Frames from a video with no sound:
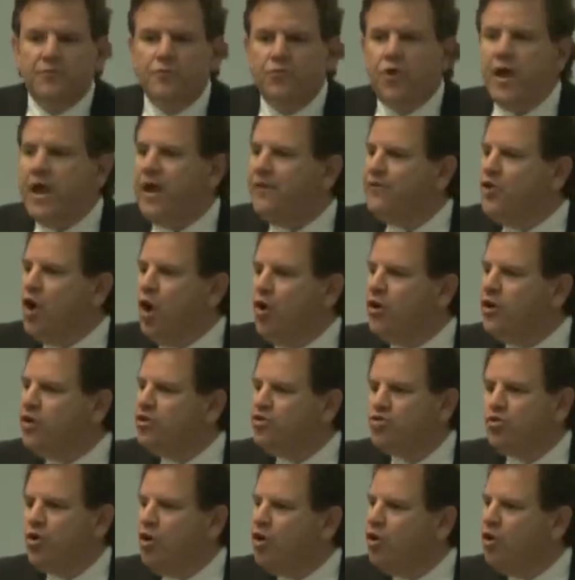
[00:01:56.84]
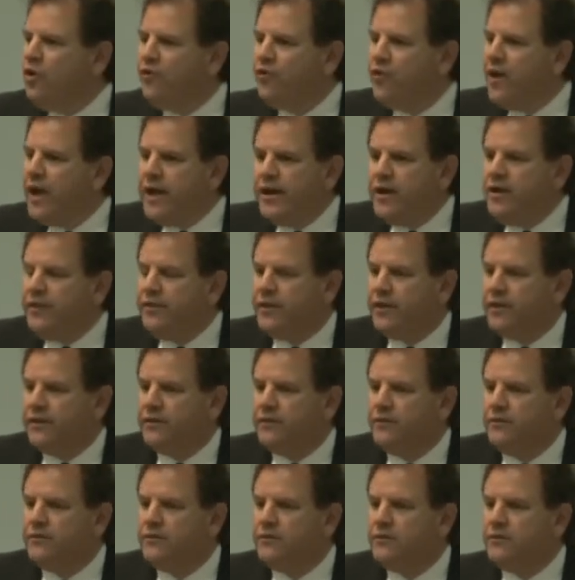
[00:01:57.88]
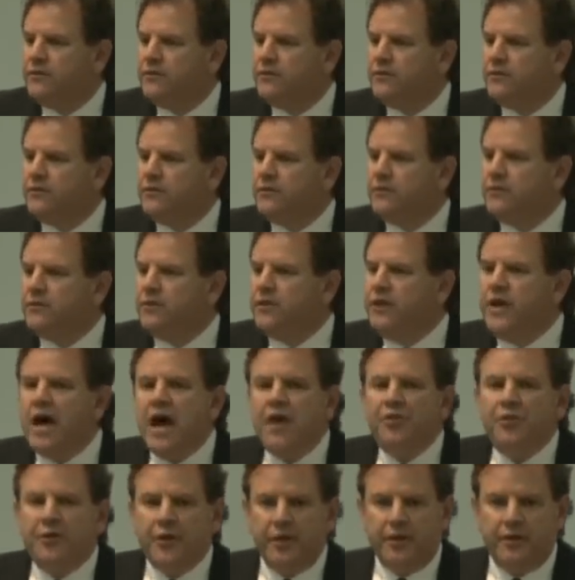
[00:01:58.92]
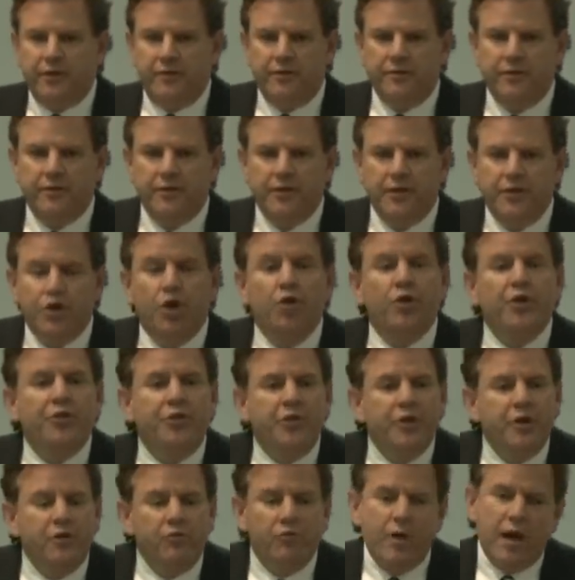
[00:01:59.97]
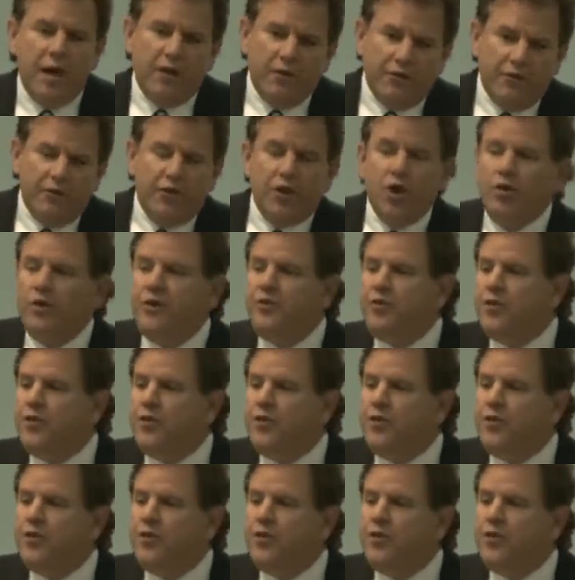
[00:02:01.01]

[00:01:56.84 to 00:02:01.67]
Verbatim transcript: We have no control over anything, nothing. The only thing, well, the only